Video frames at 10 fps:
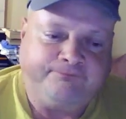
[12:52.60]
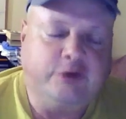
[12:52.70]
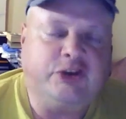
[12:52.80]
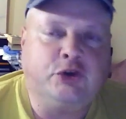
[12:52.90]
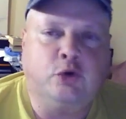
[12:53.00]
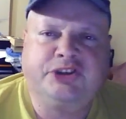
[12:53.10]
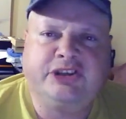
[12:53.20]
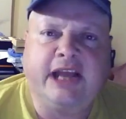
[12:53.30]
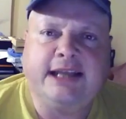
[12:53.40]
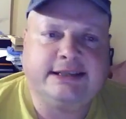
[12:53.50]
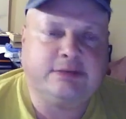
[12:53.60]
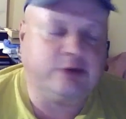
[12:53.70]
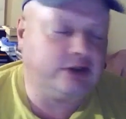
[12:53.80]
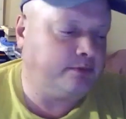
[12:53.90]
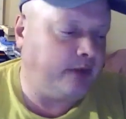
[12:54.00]
usually called cents,
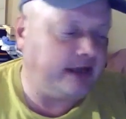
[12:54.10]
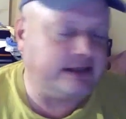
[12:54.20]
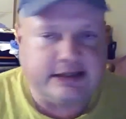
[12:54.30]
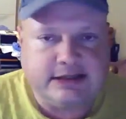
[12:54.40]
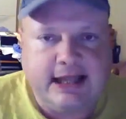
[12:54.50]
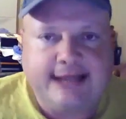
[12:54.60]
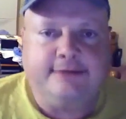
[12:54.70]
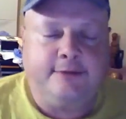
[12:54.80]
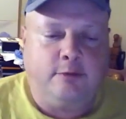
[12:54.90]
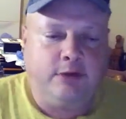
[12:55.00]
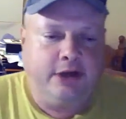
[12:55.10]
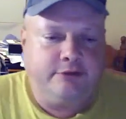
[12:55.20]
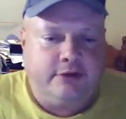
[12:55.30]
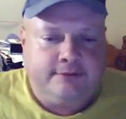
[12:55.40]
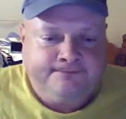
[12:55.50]
which just basically is Latin for
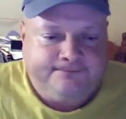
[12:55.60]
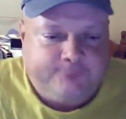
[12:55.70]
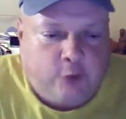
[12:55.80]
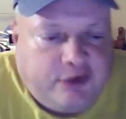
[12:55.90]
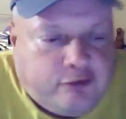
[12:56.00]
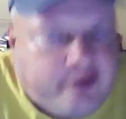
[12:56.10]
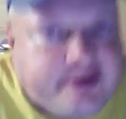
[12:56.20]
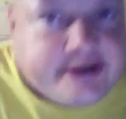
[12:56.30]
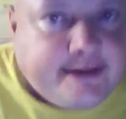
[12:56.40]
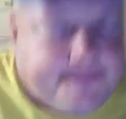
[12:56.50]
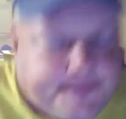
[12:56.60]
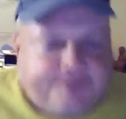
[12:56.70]
100 or hundredths.